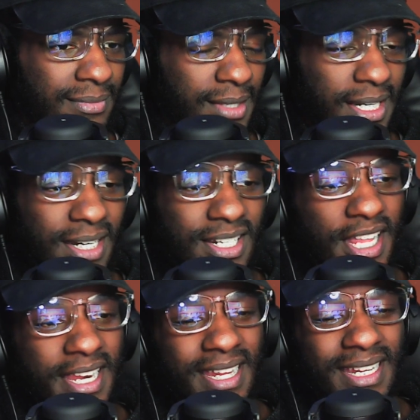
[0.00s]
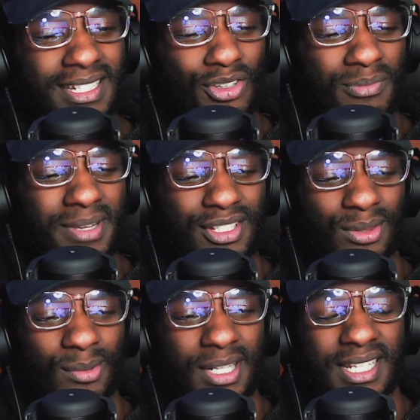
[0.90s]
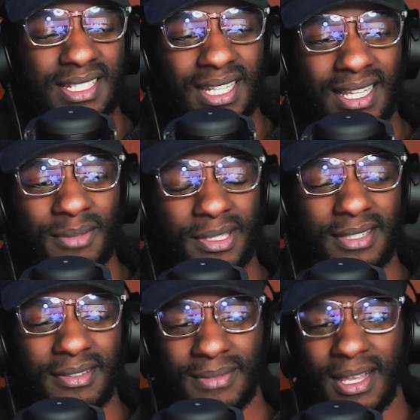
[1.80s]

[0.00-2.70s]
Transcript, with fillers: And, just, and then this dude, Mr. Three, just chilling with the